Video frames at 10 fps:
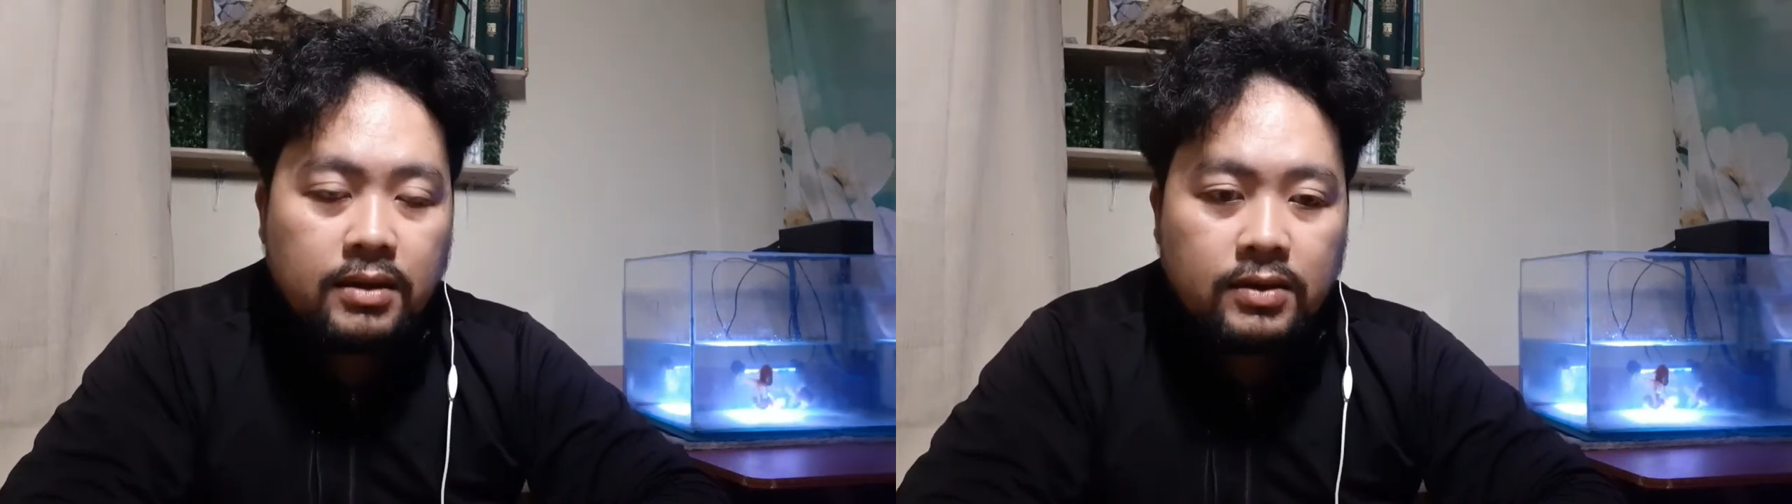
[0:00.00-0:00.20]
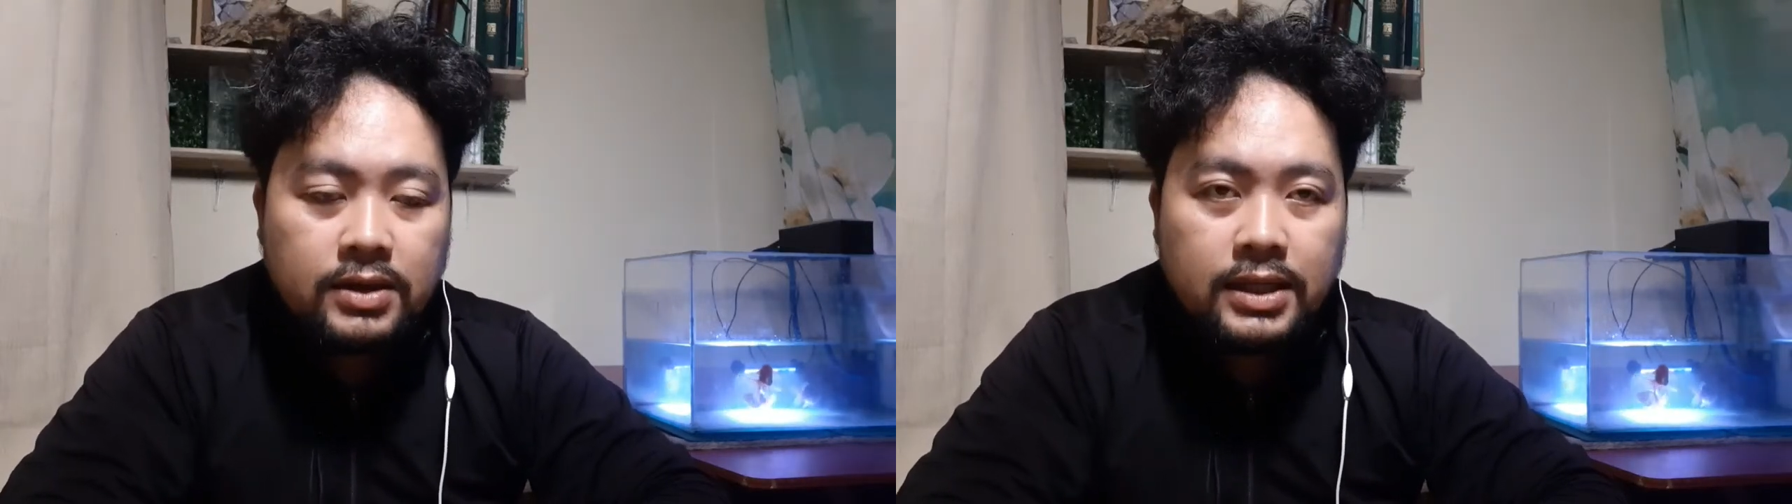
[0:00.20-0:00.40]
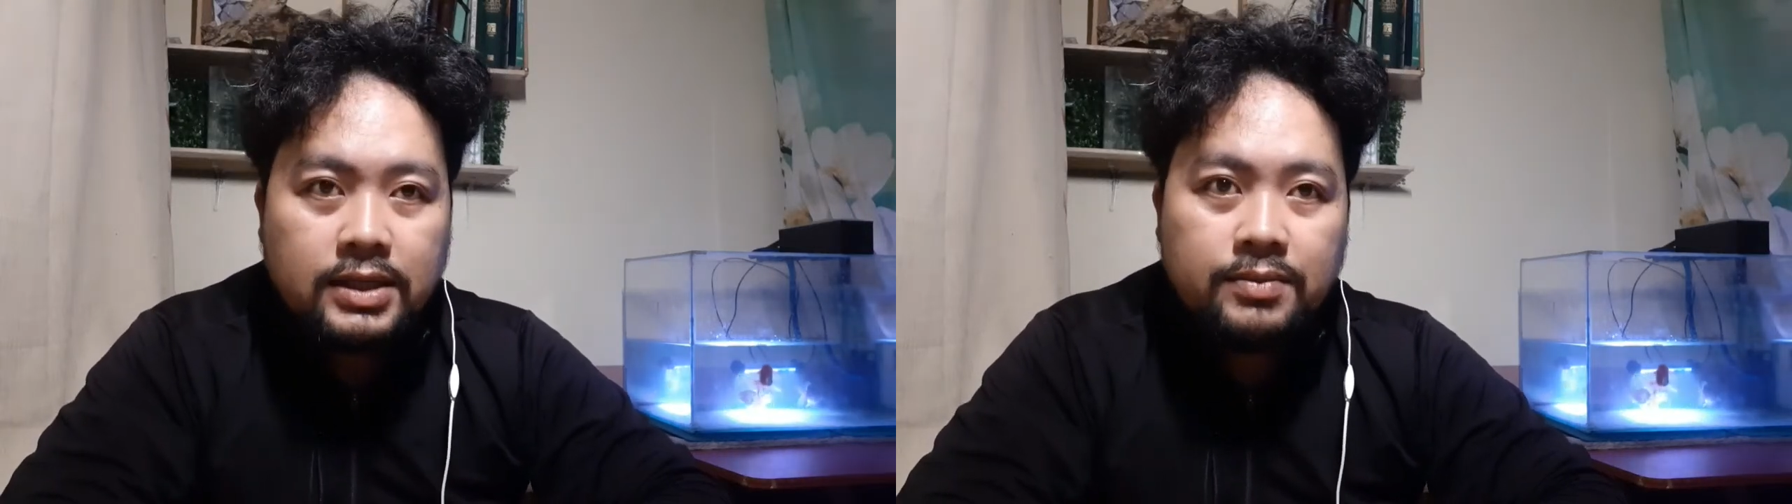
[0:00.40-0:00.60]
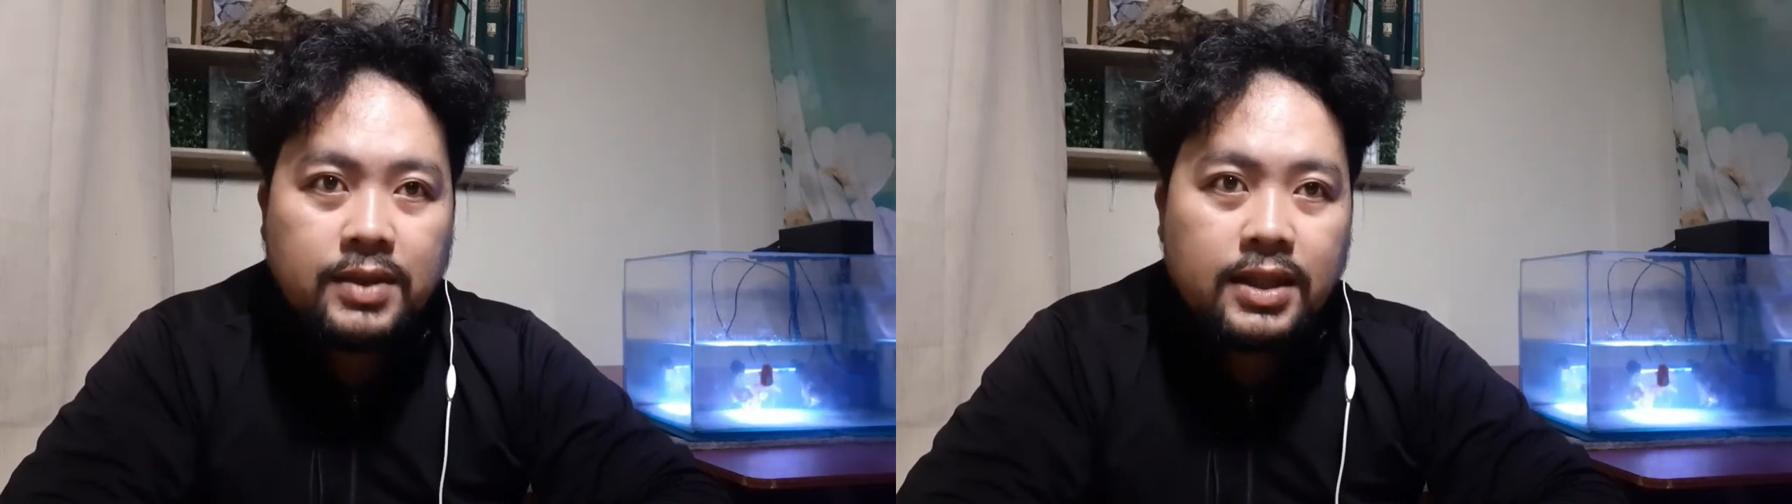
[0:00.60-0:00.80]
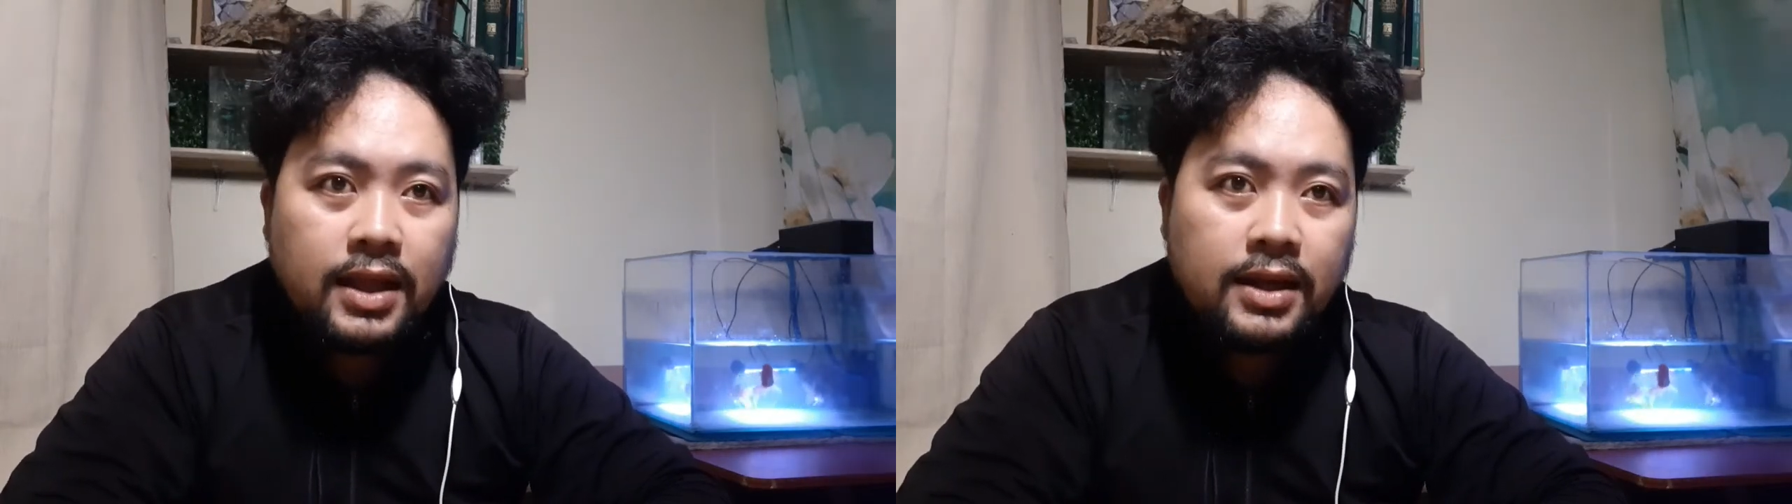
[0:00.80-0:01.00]
Clostridium
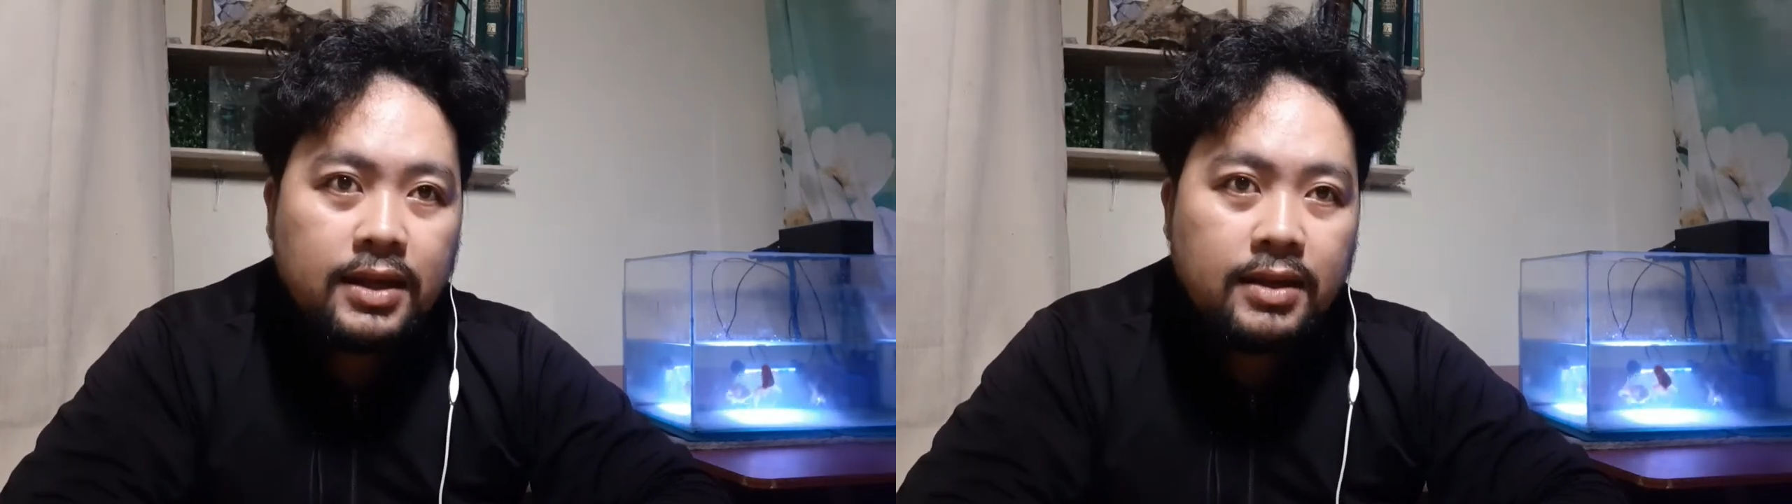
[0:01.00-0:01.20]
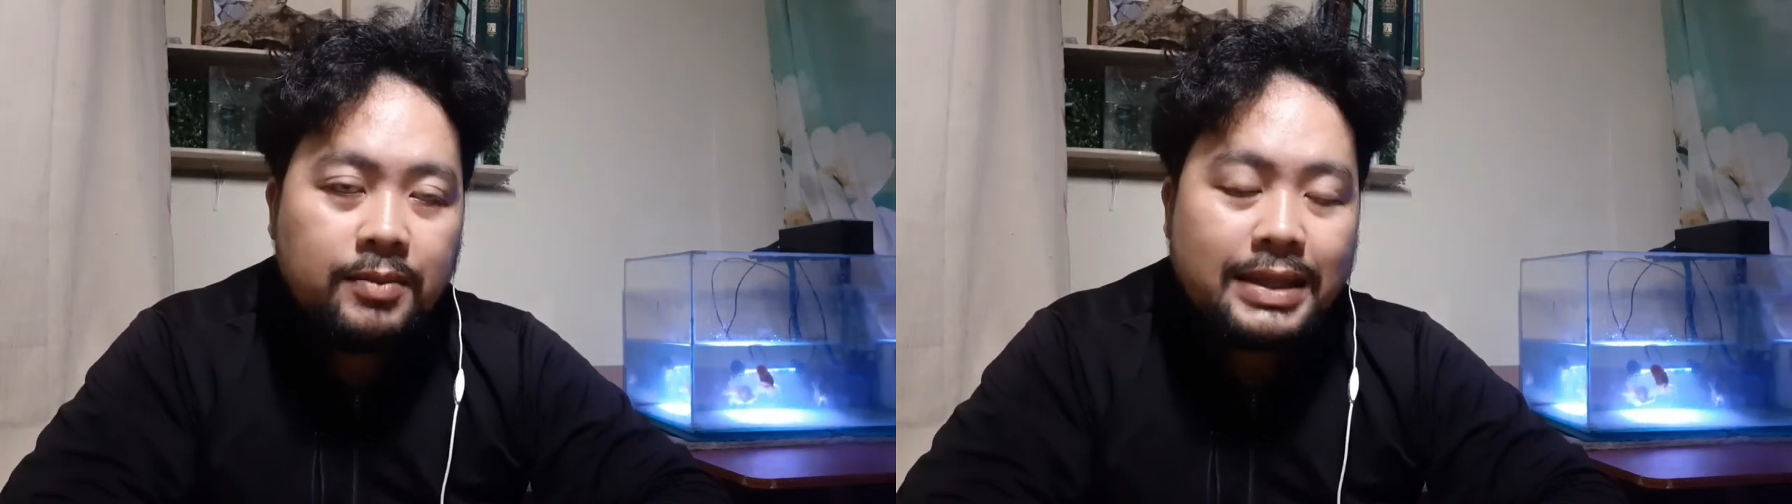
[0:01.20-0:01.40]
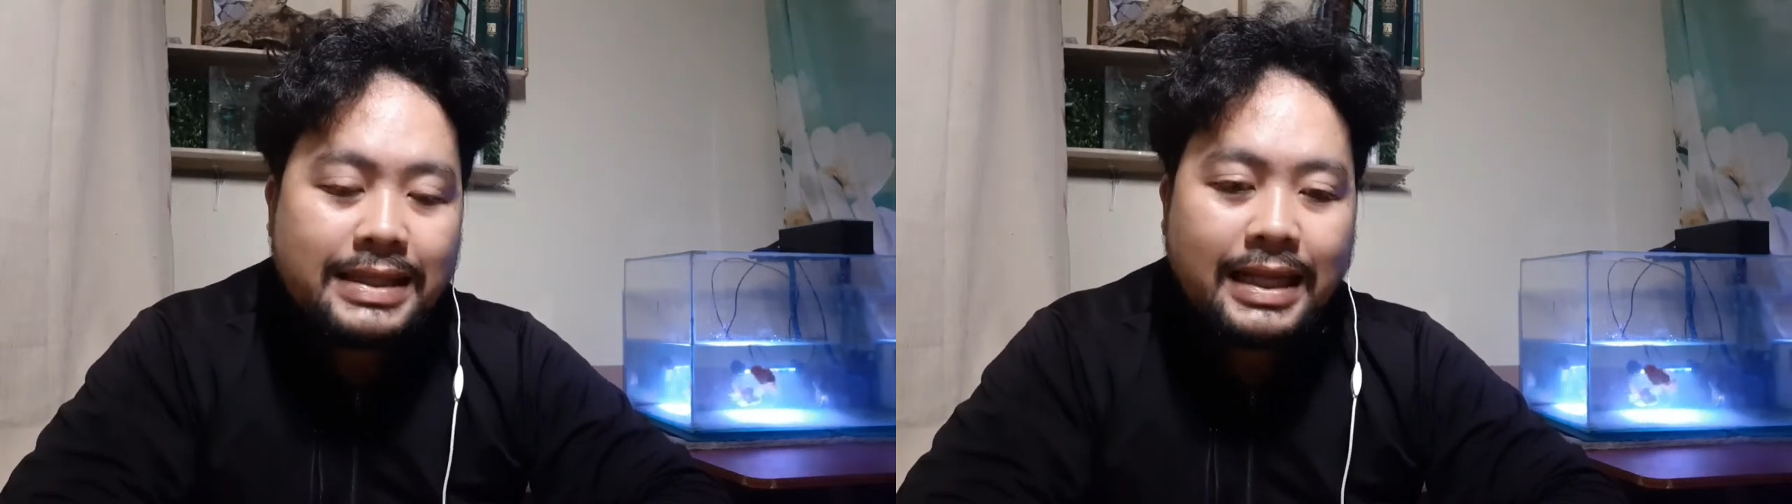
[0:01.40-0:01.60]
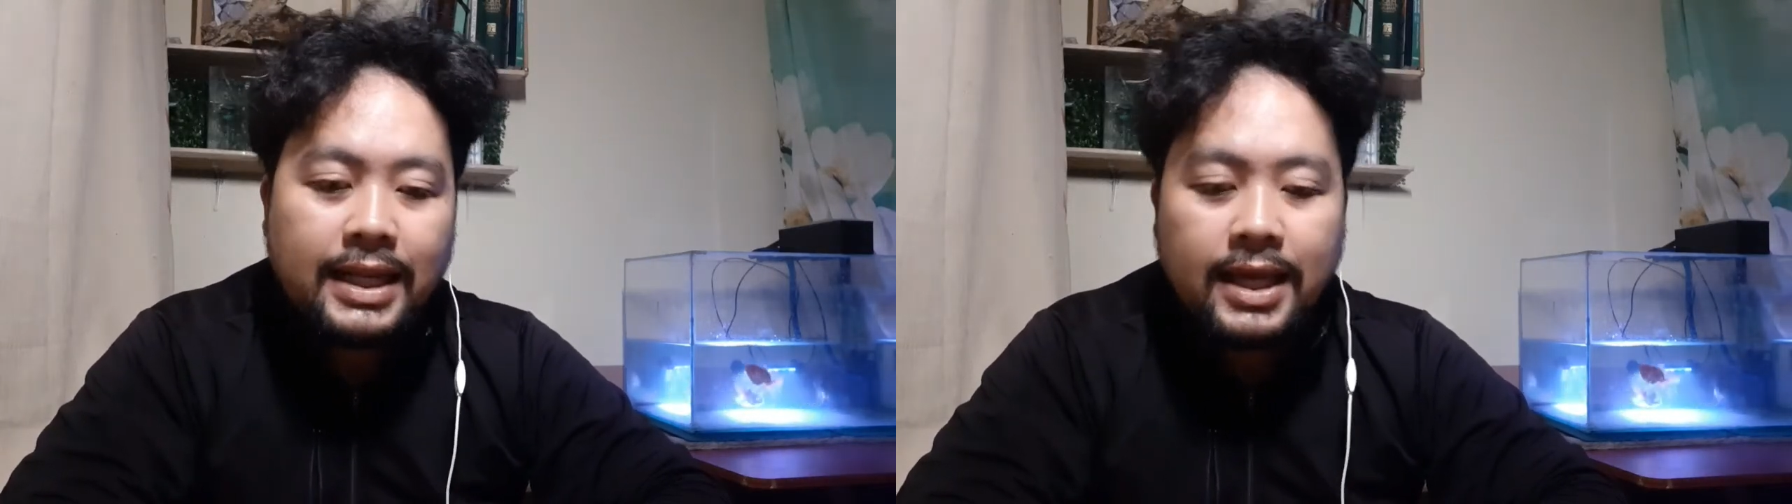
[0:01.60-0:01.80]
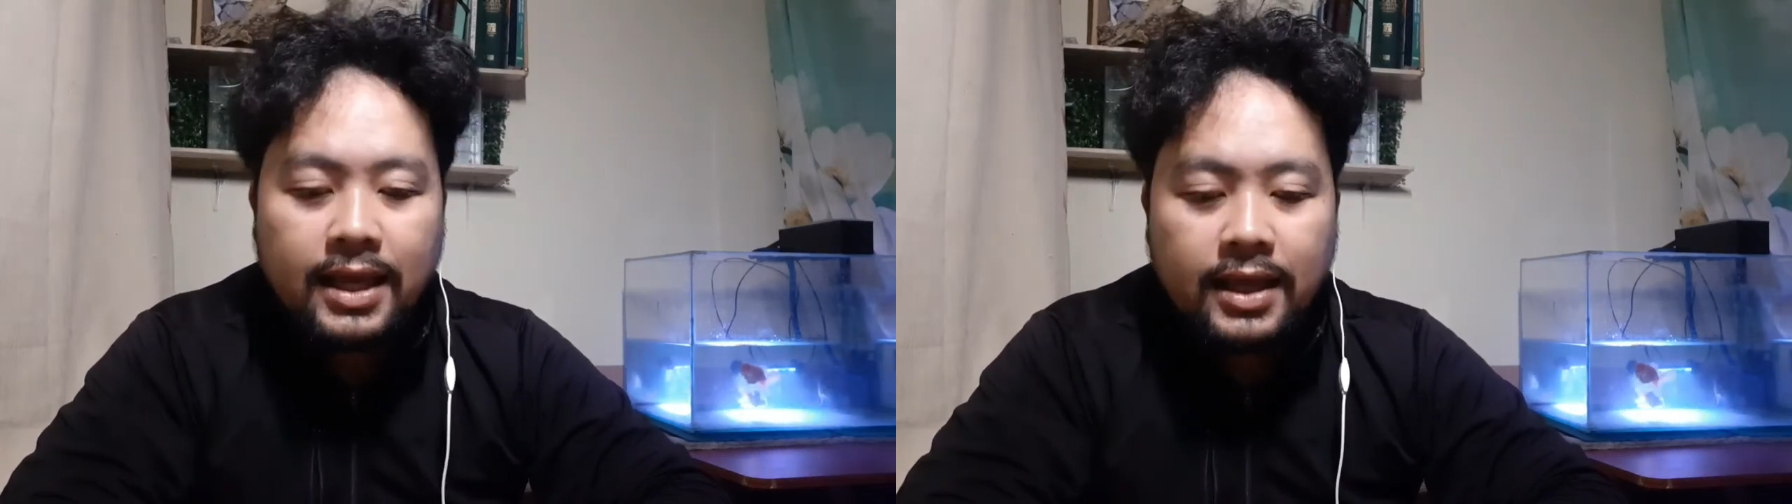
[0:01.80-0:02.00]
tetani na
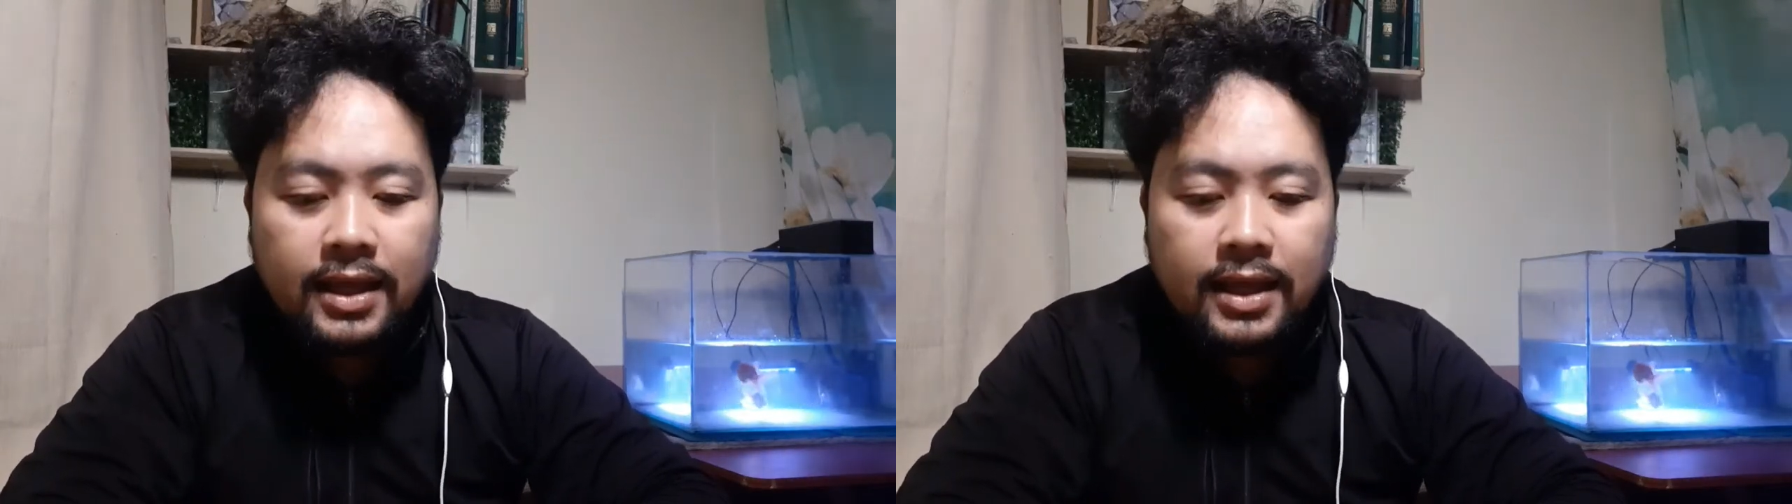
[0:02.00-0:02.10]
bacteria.